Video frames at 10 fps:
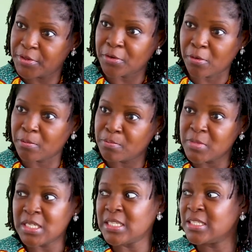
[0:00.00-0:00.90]
you know,
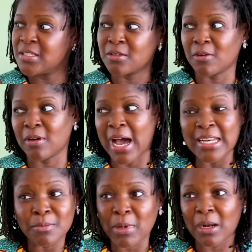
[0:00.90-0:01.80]
meat or
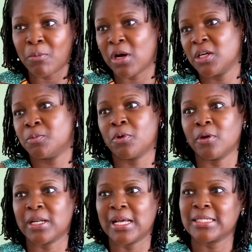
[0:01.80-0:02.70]
animal
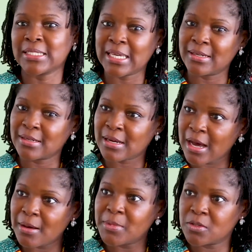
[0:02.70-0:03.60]
byproducts can
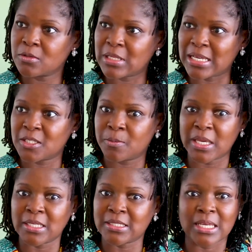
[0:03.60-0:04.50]
come into that
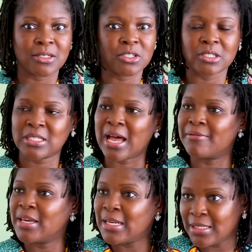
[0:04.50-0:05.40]
space and just
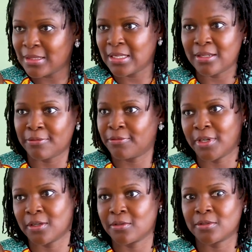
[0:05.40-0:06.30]
have anything it
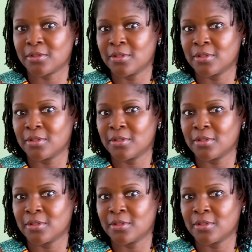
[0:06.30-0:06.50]
felt,